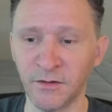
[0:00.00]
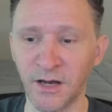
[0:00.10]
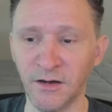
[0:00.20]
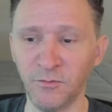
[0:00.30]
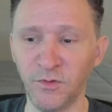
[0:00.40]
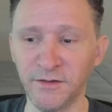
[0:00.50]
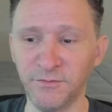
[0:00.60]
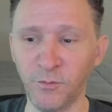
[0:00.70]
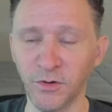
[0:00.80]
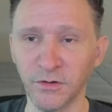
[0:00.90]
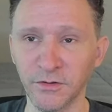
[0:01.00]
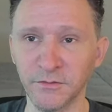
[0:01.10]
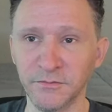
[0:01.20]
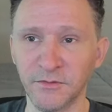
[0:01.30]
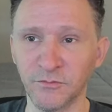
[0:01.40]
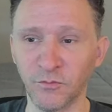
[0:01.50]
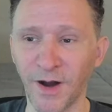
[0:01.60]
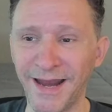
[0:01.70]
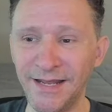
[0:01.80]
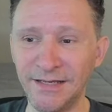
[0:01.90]
if we're
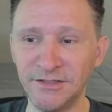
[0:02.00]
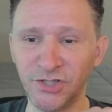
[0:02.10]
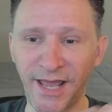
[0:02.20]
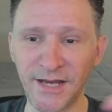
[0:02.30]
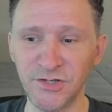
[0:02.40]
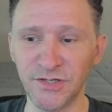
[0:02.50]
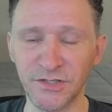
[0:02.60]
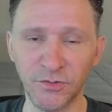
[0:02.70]
writing changes